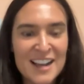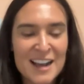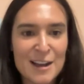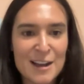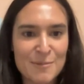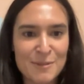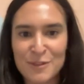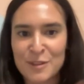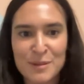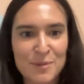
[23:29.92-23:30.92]
And
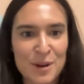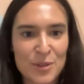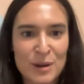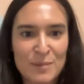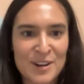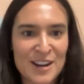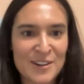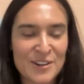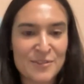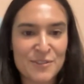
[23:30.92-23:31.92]
for the people on the webinar, I don't
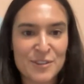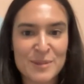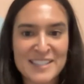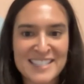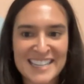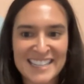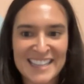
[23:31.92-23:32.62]
know if you've been seeing